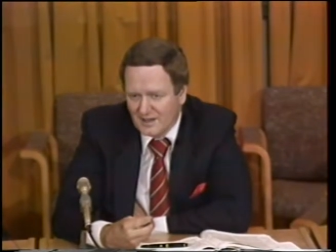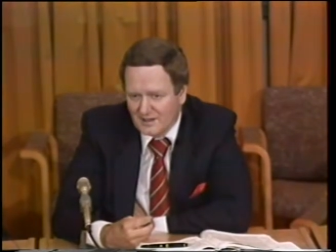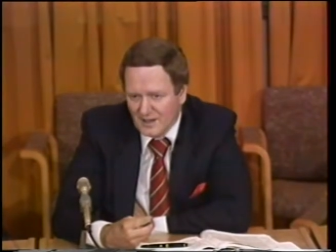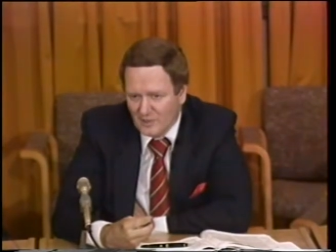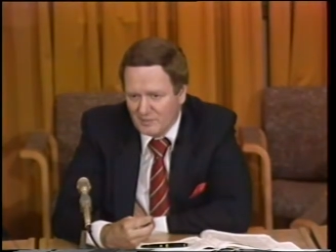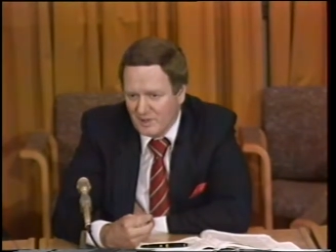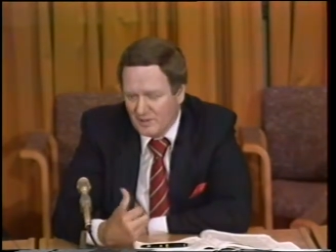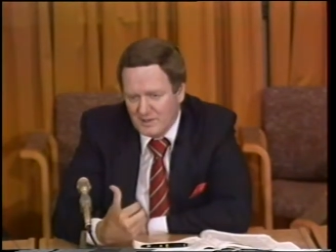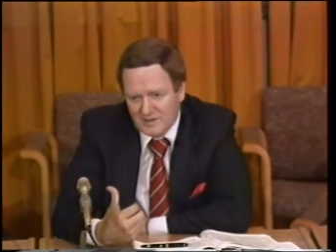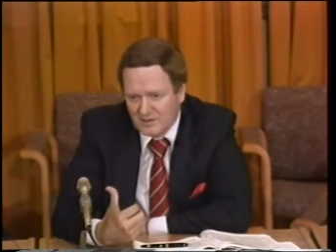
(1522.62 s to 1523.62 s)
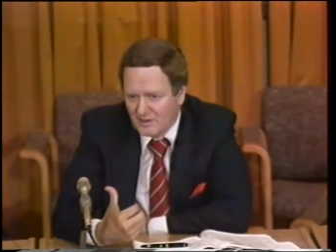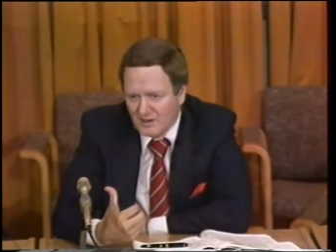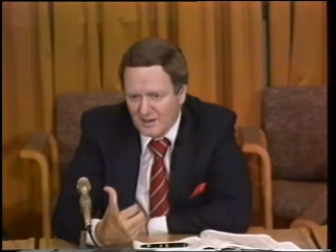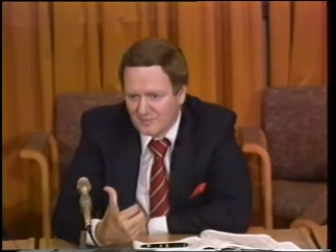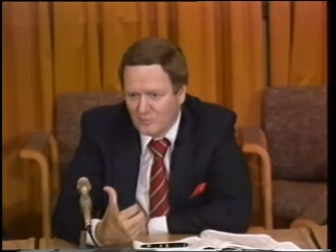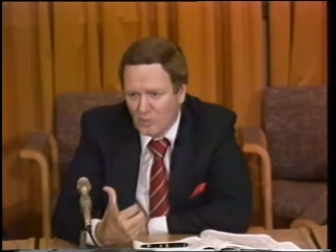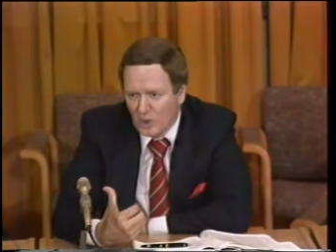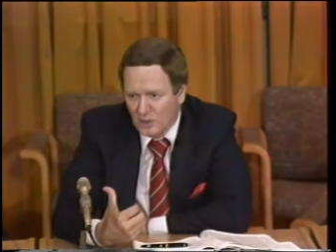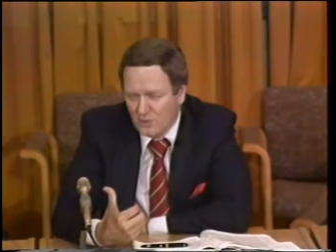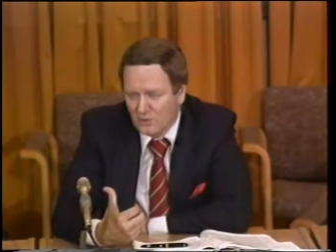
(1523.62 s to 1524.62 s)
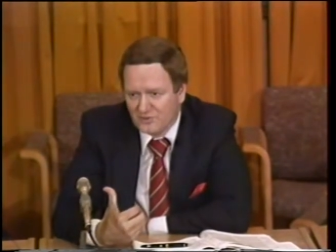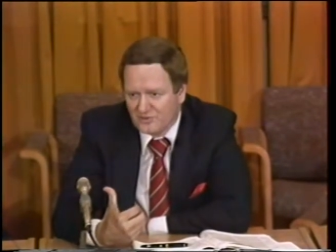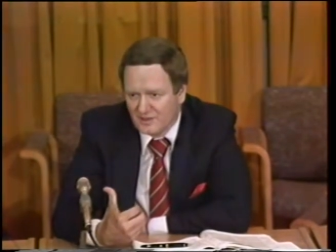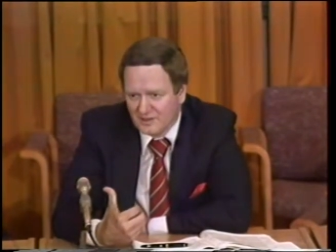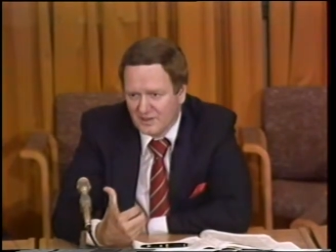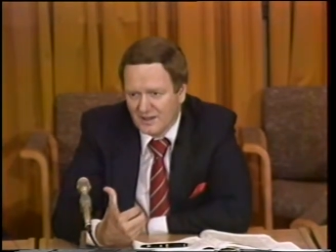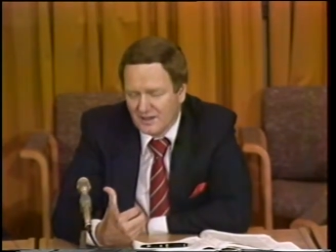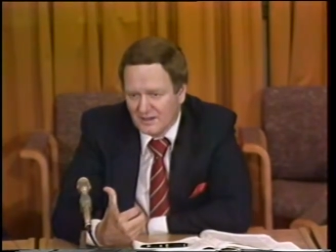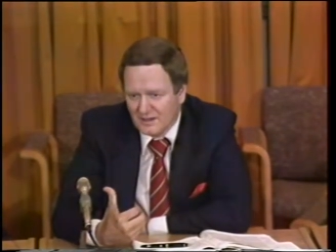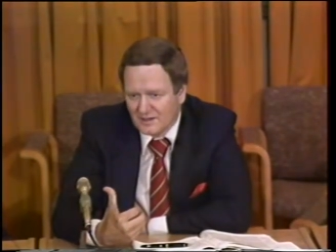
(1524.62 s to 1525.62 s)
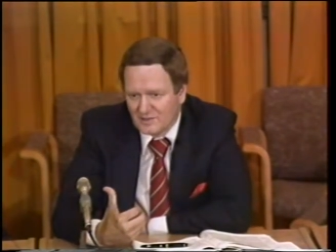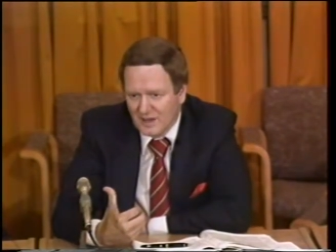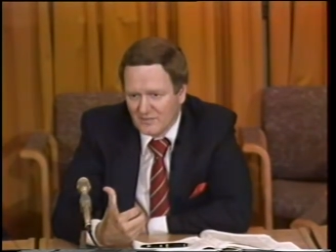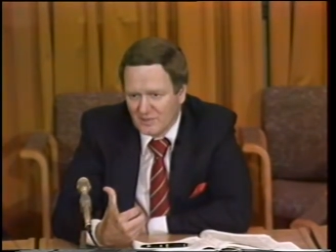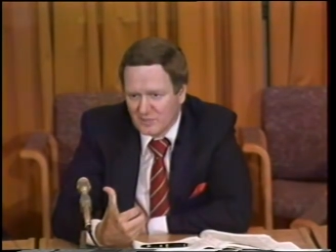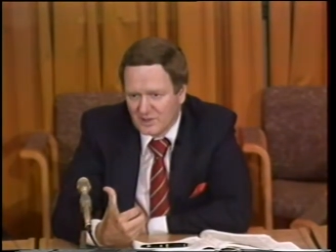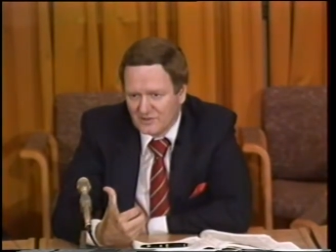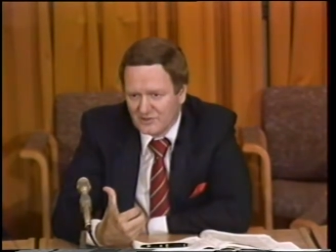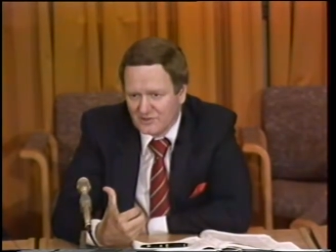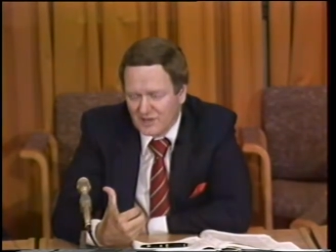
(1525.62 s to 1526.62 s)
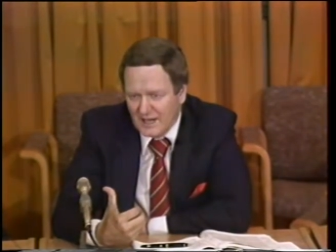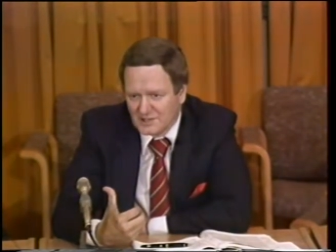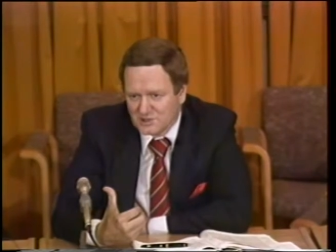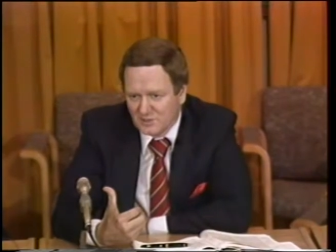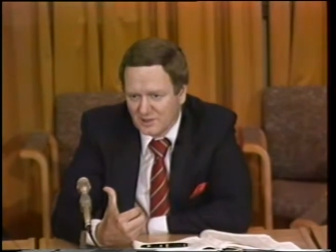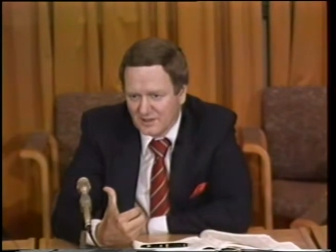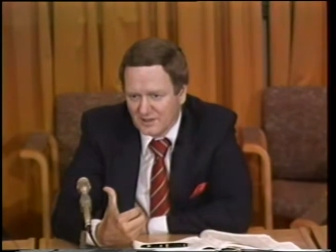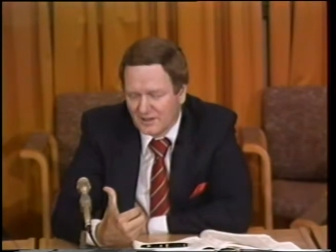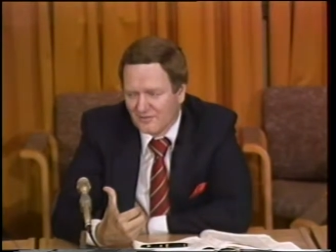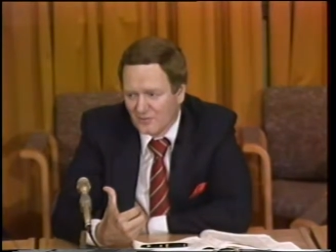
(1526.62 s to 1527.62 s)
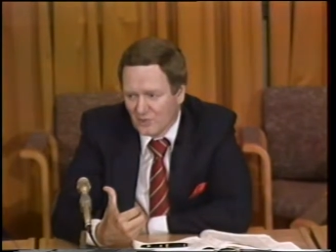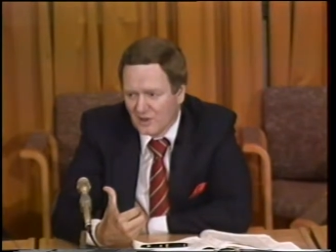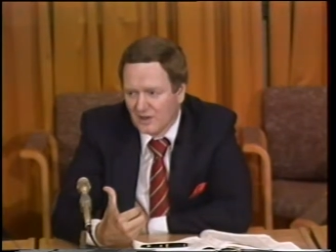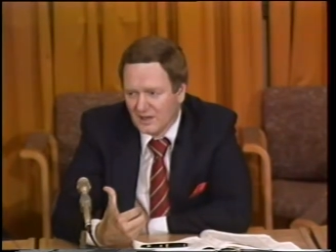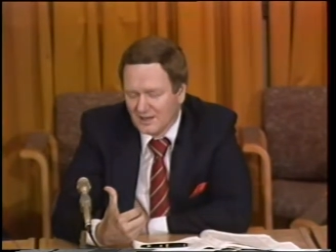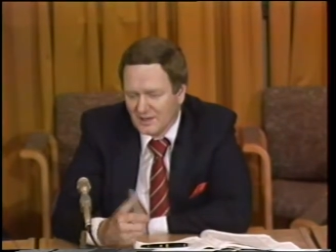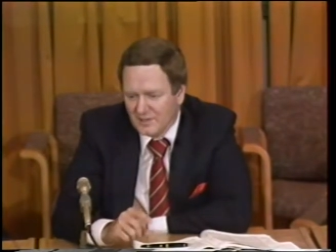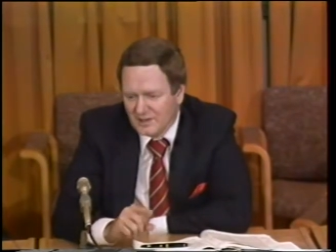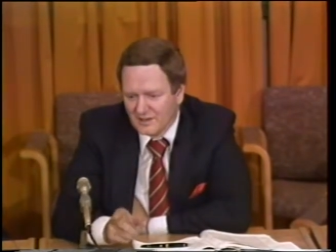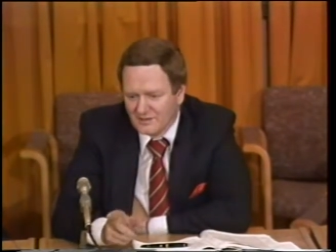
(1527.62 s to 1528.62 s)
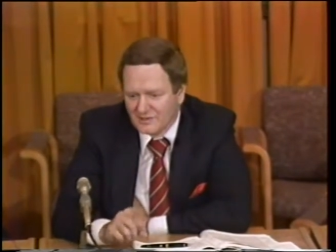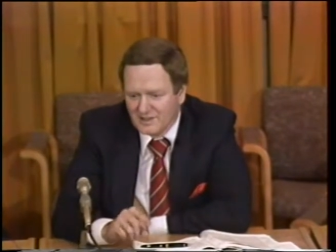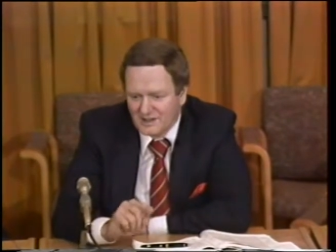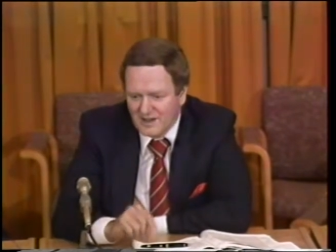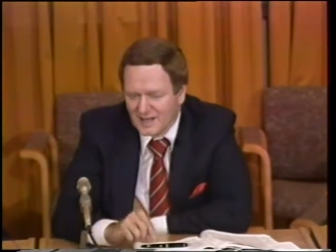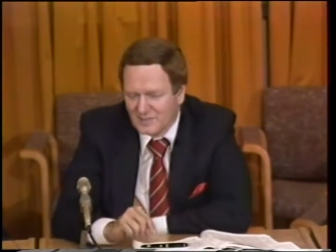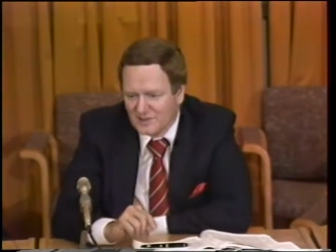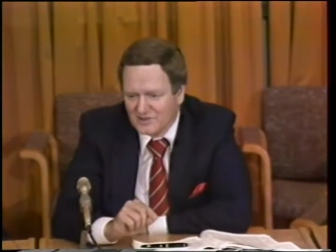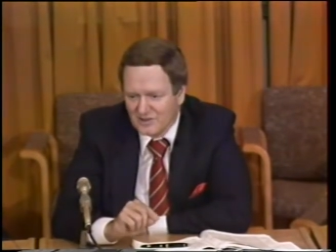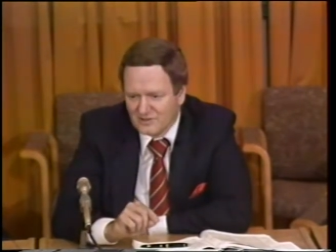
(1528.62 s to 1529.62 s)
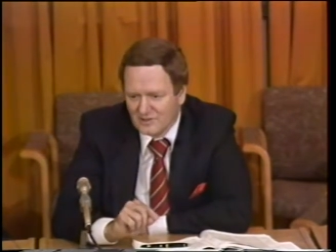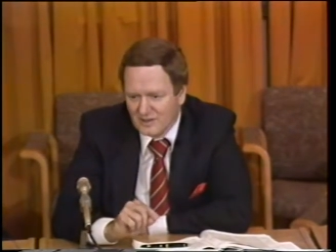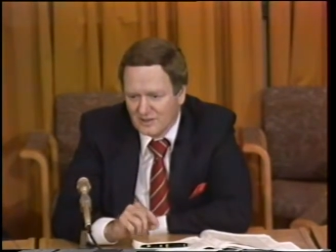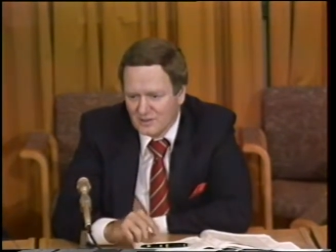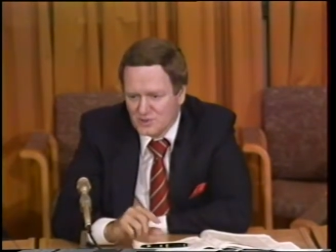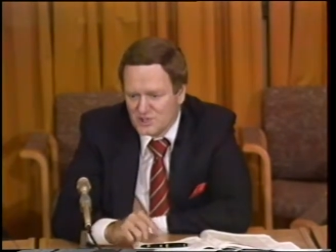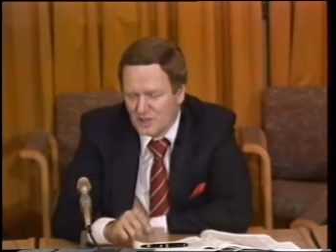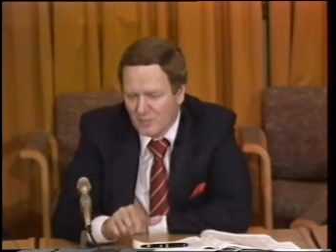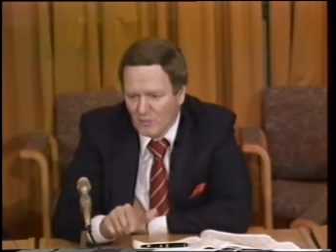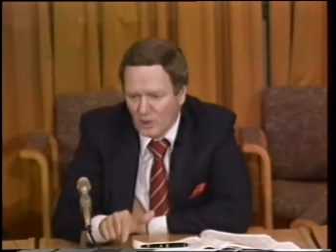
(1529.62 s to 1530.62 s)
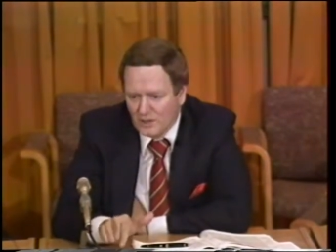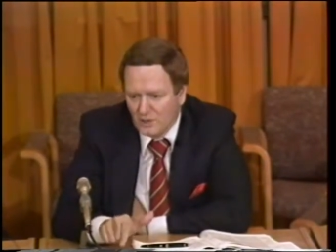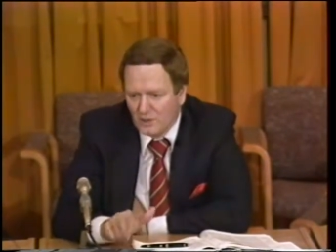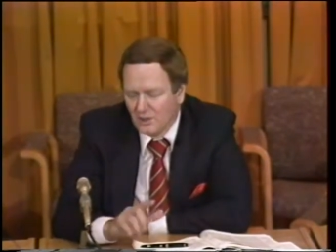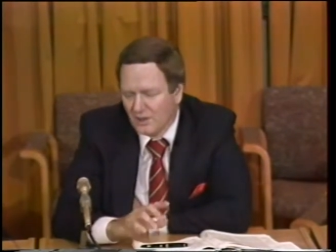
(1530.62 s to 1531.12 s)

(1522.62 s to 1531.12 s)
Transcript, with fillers: Now, it may be there are a lot of Boileaus in uh, Gravelbourg, Saskatchewan, and therefore, uh, because the document says uh, Lucien Beaulieu